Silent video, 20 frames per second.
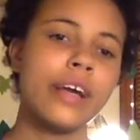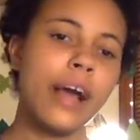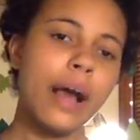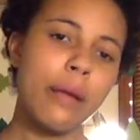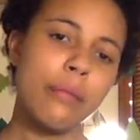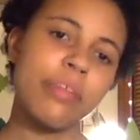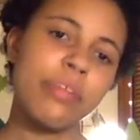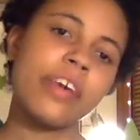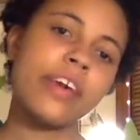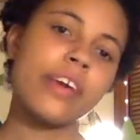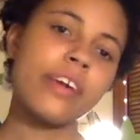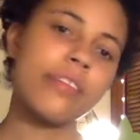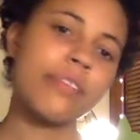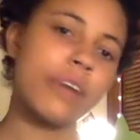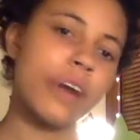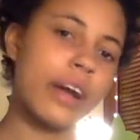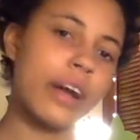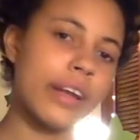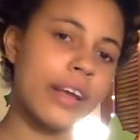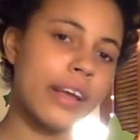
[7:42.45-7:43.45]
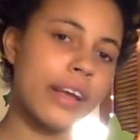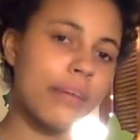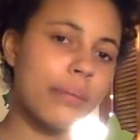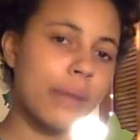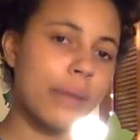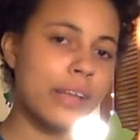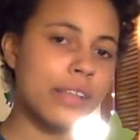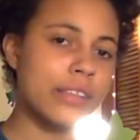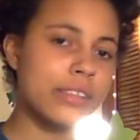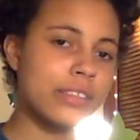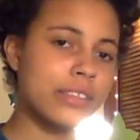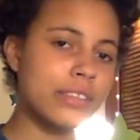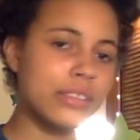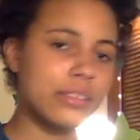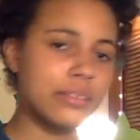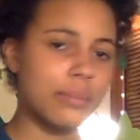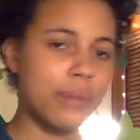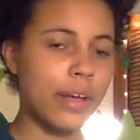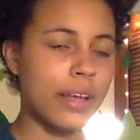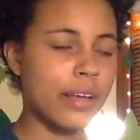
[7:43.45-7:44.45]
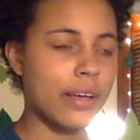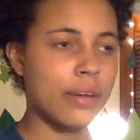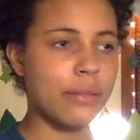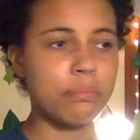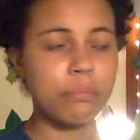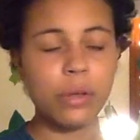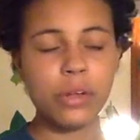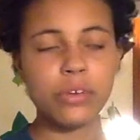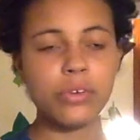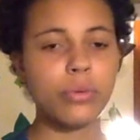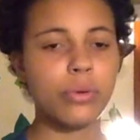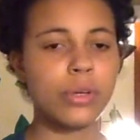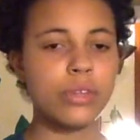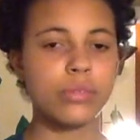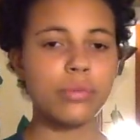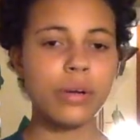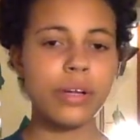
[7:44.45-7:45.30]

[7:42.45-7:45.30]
I'm thinking of cutting my Underworks